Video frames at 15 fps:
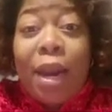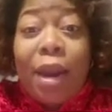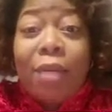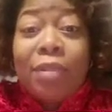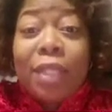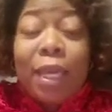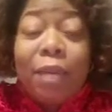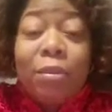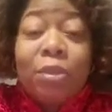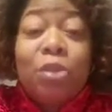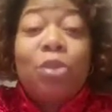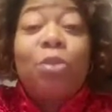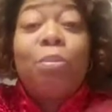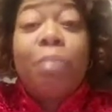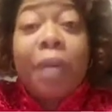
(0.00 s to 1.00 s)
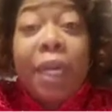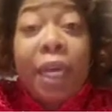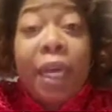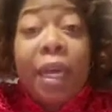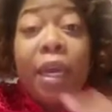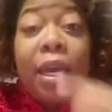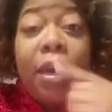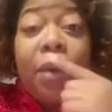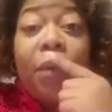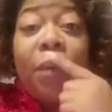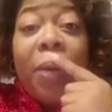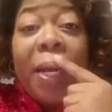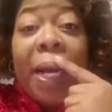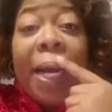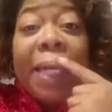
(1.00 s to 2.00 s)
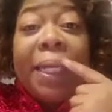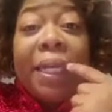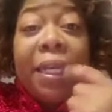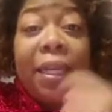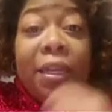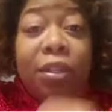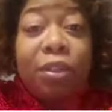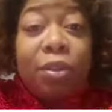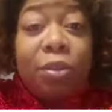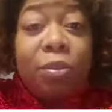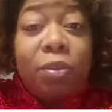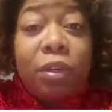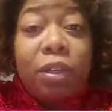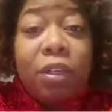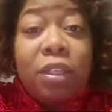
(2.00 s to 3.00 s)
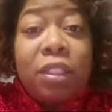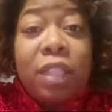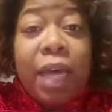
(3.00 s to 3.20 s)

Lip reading: I was able to. But what I did do was